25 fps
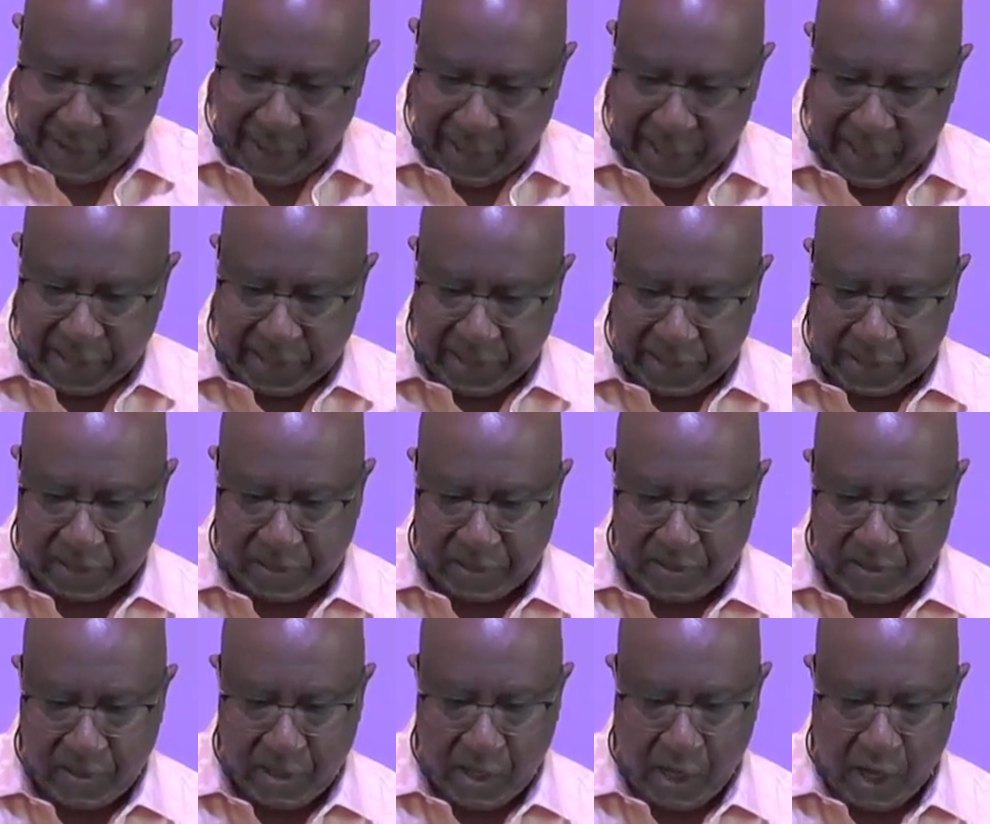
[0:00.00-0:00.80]
it
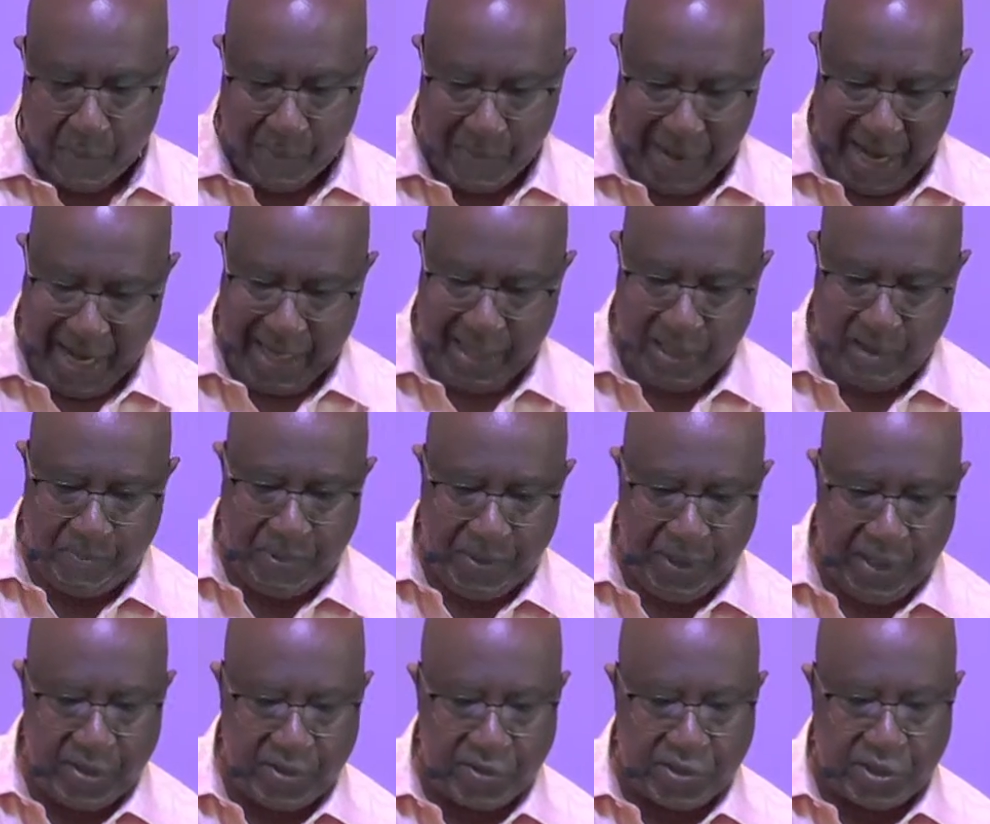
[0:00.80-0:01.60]
is. A man
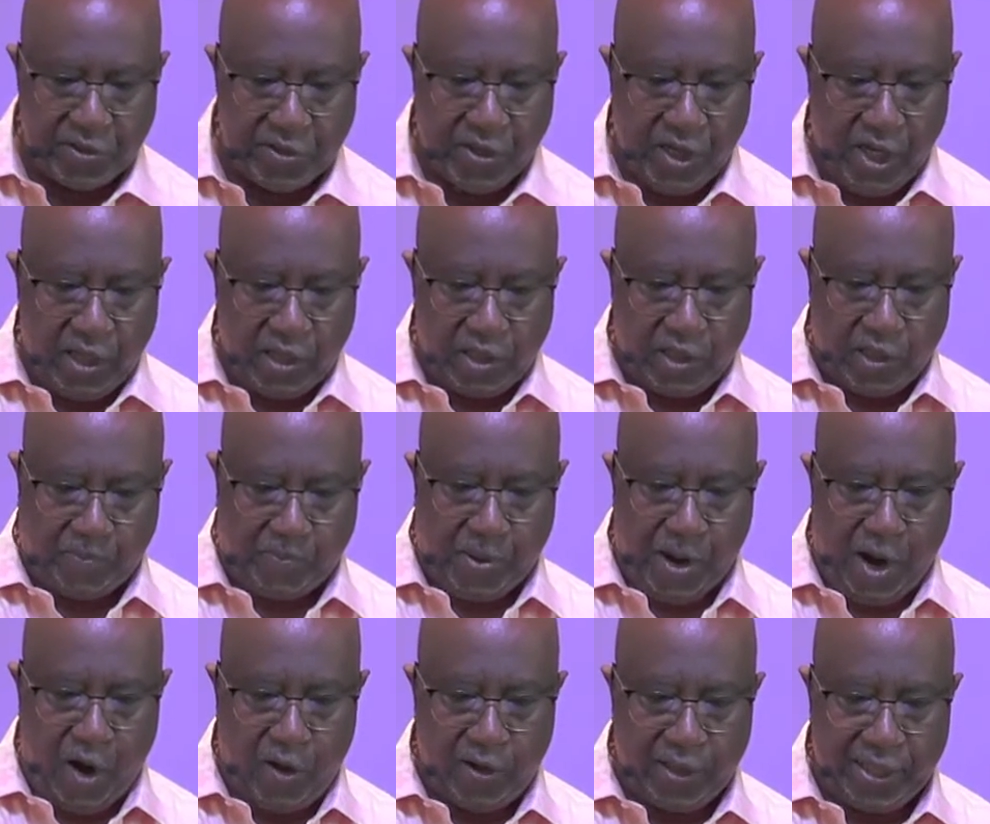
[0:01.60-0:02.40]
appeared to, to
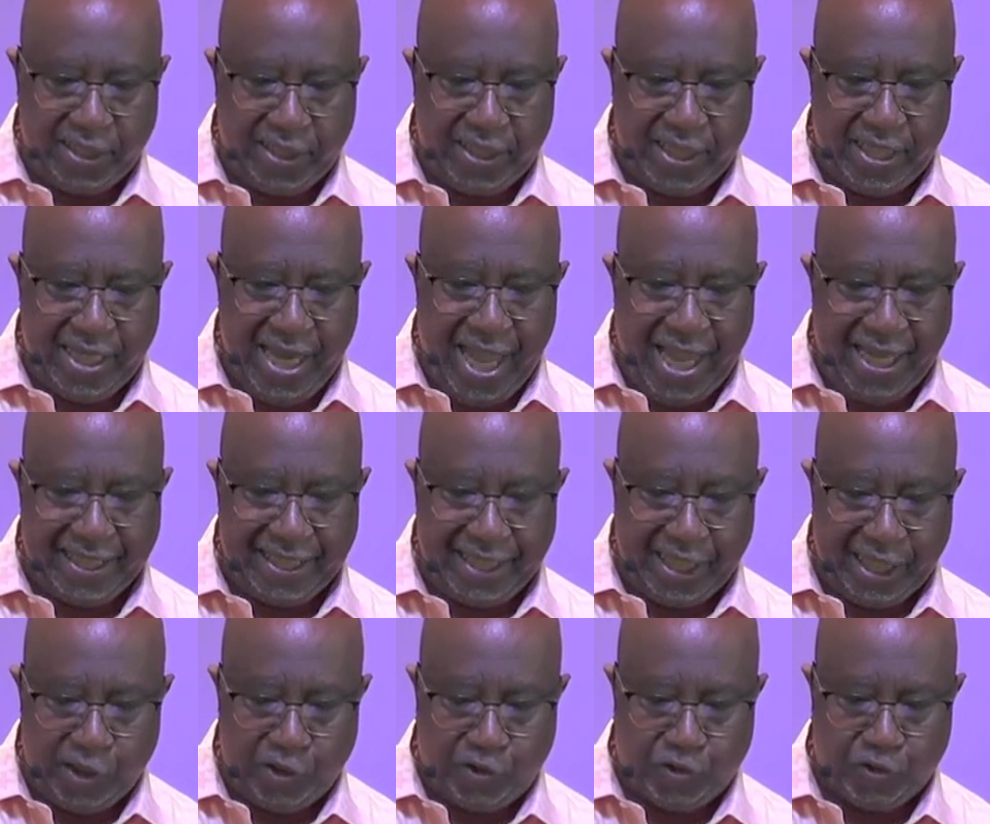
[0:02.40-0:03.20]
Paul in the
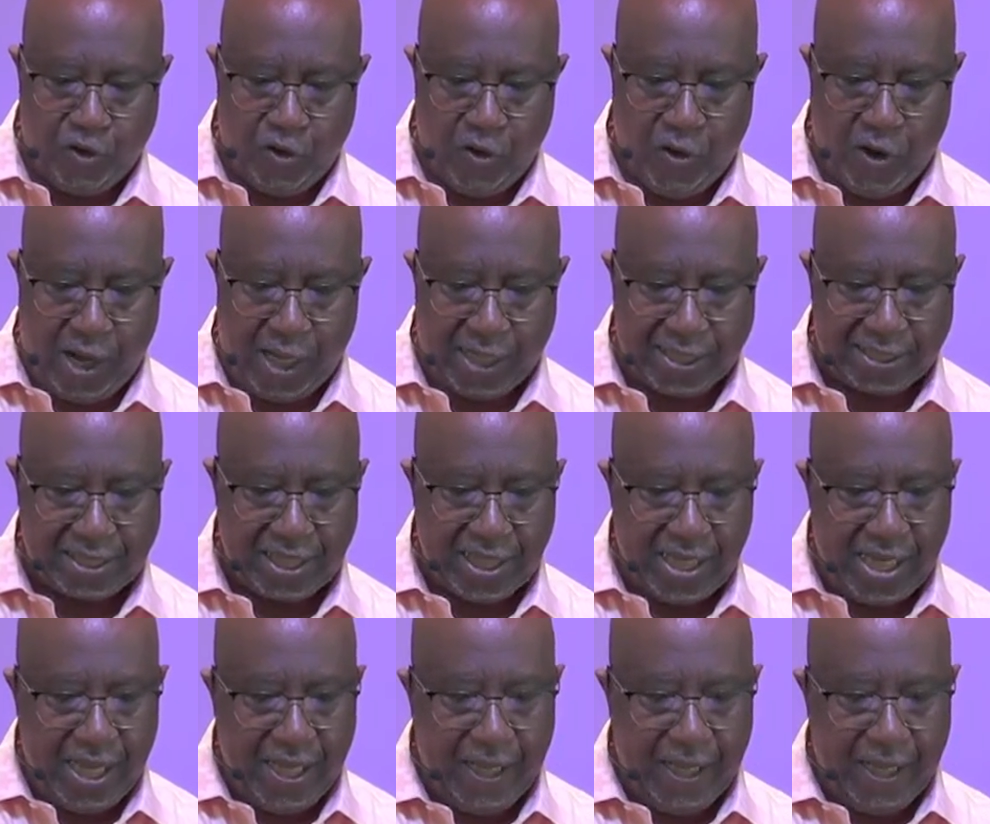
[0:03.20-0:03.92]
night in Troas.